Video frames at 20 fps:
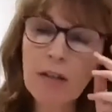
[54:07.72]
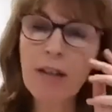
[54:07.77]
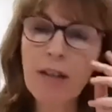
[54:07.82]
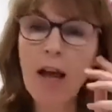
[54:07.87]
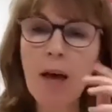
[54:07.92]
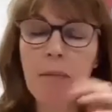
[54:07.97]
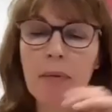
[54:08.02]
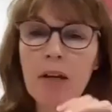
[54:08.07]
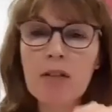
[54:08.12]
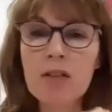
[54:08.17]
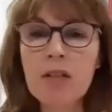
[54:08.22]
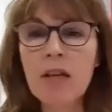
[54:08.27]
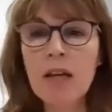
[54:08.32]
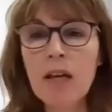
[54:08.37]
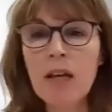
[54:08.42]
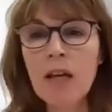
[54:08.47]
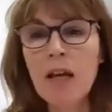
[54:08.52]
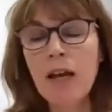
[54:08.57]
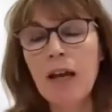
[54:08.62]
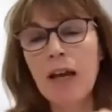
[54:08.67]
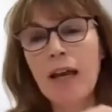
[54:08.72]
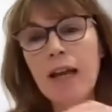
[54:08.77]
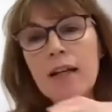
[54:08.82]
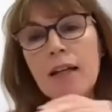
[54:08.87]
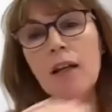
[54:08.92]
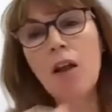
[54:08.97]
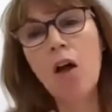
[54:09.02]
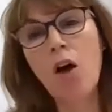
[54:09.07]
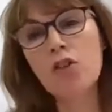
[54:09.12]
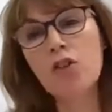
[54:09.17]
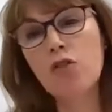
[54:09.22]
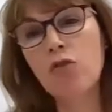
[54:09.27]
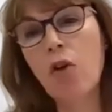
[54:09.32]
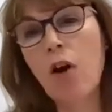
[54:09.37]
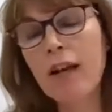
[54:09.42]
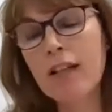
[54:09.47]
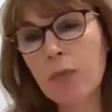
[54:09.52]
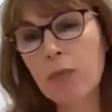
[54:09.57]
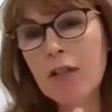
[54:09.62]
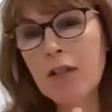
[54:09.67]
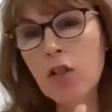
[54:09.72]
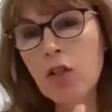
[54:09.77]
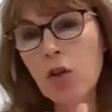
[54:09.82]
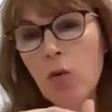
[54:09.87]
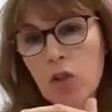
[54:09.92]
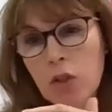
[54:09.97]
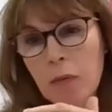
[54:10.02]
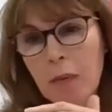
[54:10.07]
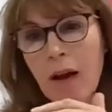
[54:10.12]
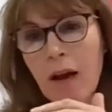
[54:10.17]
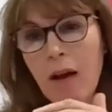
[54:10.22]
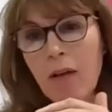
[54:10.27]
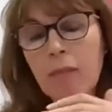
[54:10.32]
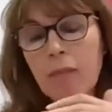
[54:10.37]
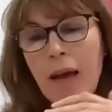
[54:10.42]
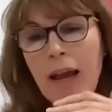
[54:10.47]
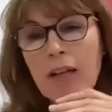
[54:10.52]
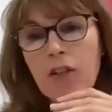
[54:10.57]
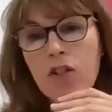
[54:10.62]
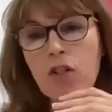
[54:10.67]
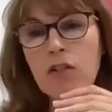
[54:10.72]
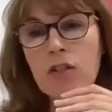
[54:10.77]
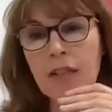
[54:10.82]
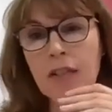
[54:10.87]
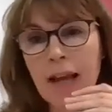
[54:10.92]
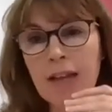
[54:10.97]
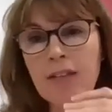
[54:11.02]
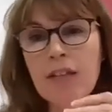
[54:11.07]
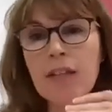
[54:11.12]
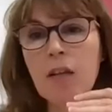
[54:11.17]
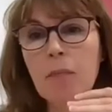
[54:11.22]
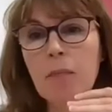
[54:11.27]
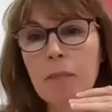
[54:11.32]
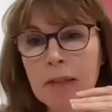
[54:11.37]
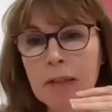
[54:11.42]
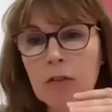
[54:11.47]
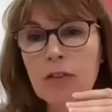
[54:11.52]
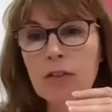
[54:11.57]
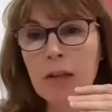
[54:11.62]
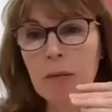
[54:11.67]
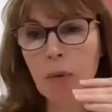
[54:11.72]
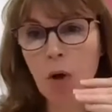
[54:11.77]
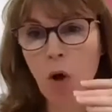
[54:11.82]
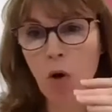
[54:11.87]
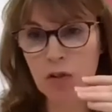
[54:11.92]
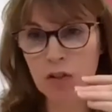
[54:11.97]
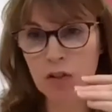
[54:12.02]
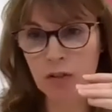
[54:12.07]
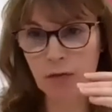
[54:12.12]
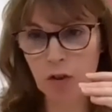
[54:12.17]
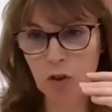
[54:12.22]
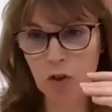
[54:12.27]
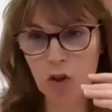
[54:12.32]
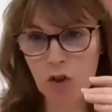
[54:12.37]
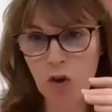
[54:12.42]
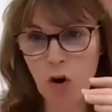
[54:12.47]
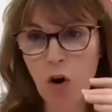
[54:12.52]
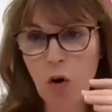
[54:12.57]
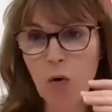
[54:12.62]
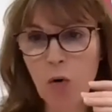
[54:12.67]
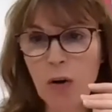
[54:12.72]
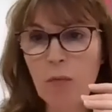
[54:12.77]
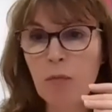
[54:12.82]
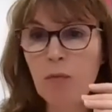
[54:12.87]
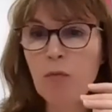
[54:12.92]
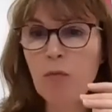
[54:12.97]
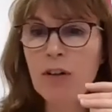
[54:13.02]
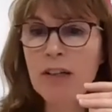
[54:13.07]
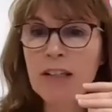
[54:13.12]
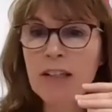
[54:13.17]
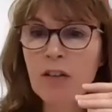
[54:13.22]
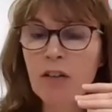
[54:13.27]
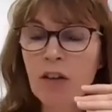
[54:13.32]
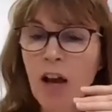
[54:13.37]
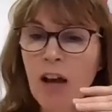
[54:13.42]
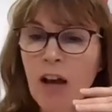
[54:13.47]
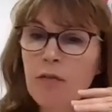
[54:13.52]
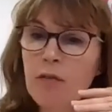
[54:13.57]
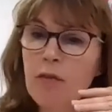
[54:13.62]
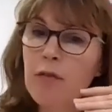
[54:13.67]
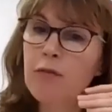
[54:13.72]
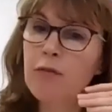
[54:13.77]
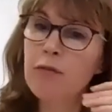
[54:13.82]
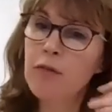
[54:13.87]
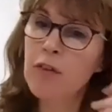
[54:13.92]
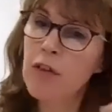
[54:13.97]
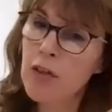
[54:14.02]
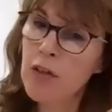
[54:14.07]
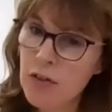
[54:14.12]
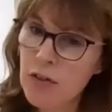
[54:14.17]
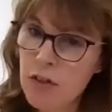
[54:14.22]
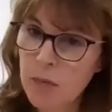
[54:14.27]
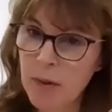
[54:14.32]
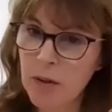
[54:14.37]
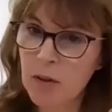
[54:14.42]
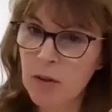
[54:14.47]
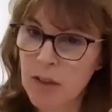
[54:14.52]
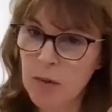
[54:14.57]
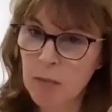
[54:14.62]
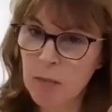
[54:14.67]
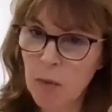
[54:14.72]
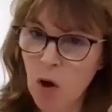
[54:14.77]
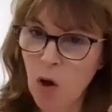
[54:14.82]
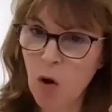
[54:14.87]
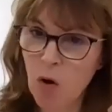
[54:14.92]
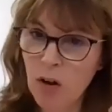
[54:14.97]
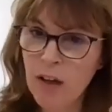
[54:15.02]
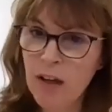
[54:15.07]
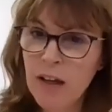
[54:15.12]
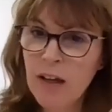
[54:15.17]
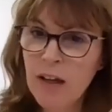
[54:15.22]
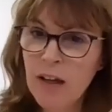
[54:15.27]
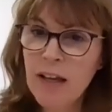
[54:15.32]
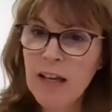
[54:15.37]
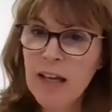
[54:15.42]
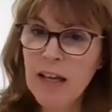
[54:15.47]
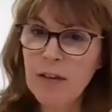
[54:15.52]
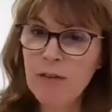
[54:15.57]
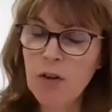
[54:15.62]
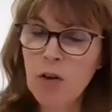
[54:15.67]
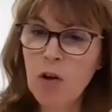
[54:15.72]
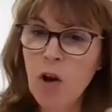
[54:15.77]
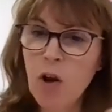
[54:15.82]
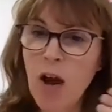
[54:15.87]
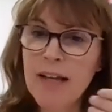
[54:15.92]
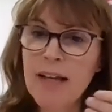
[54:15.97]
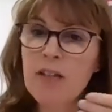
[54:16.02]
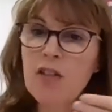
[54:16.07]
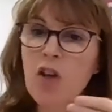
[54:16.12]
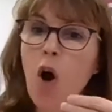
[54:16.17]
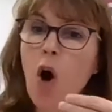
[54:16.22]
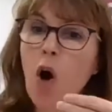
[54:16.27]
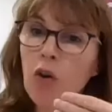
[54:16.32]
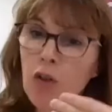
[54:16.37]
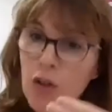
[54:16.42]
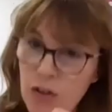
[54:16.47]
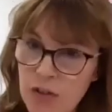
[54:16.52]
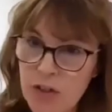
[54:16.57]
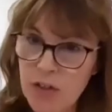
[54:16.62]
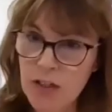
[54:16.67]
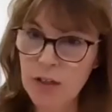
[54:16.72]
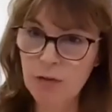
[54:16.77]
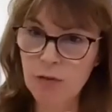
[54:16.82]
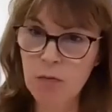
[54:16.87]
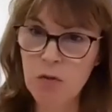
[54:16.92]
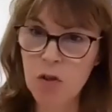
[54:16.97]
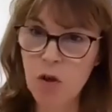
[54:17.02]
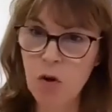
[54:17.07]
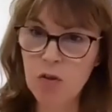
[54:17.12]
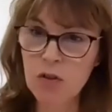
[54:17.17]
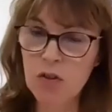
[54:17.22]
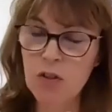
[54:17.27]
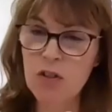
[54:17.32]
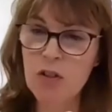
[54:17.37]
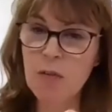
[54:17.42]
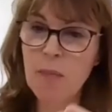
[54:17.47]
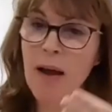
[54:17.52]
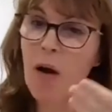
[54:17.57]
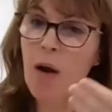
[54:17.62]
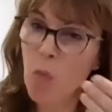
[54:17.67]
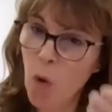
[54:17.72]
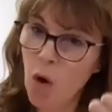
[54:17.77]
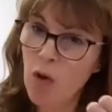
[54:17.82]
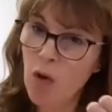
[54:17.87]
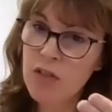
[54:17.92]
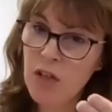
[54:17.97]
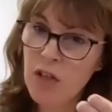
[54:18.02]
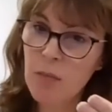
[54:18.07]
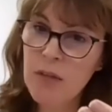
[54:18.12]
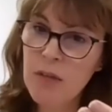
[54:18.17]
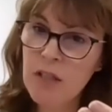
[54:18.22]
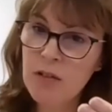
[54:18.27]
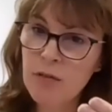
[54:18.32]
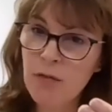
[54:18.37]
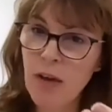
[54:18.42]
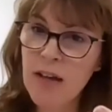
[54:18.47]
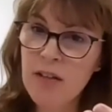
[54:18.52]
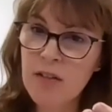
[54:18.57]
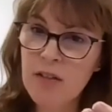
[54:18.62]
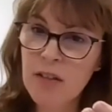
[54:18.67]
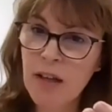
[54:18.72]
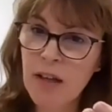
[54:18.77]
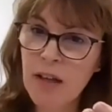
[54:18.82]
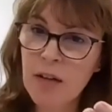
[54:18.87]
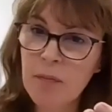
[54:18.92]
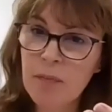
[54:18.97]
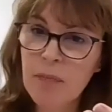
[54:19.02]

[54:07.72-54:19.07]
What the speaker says: in that, because in Last Rites, we talked about patients getting the building blocks of control. And really the kind of the first building block if you like, is honesty from doctors about what somebody's facing.